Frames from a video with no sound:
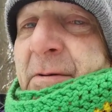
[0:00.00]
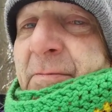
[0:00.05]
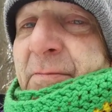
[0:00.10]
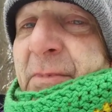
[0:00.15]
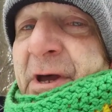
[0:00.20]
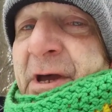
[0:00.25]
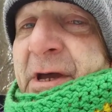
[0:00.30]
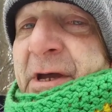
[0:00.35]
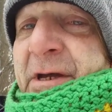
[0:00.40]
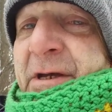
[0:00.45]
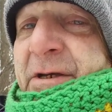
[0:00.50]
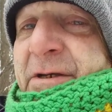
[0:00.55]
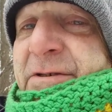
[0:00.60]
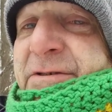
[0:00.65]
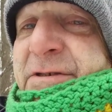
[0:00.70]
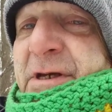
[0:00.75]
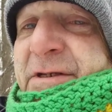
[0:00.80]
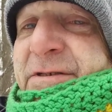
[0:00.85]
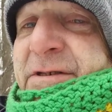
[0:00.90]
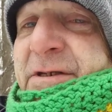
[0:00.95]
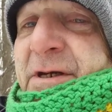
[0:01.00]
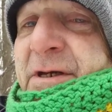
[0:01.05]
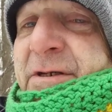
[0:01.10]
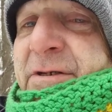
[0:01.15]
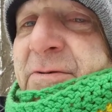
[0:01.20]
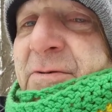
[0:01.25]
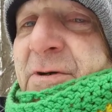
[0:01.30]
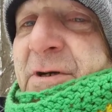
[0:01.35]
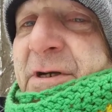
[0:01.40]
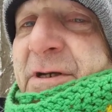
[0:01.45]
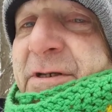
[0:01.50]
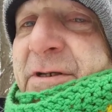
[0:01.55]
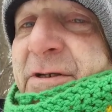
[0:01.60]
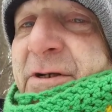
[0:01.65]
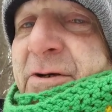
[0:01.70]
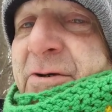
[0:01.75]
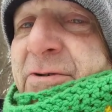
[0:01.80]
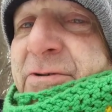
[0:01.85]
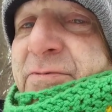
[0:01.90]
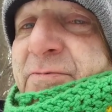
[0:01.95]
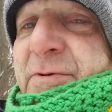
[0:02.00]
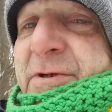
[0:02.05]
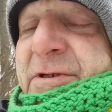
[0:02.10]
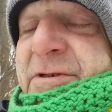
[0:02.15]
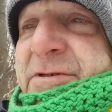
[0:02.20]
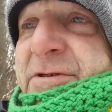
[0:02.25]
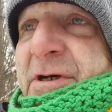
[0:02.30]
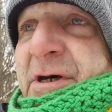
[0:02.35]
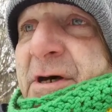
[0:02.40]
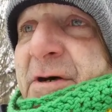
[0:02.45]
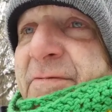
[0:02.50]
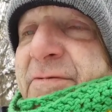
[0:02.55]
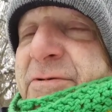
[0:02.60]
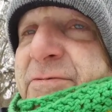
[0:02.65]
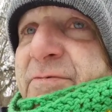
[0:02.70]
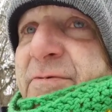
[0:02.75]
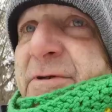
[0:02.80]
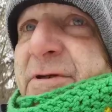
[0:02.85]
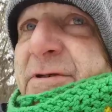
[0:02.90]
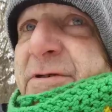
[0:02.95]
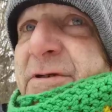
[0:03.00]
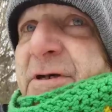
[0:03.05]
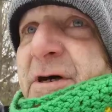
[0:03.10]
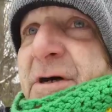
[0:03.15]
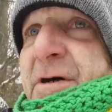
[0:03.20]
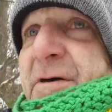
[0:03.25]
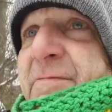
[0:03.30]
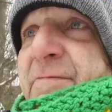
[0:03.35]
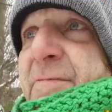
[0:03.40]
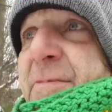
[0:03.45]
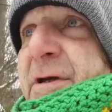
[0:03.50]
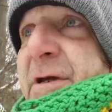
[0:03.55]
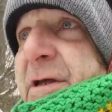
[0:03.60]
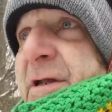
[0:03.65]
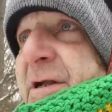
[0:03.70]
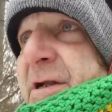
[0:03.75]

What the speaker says: man, because I tell you what, it's been tough, man.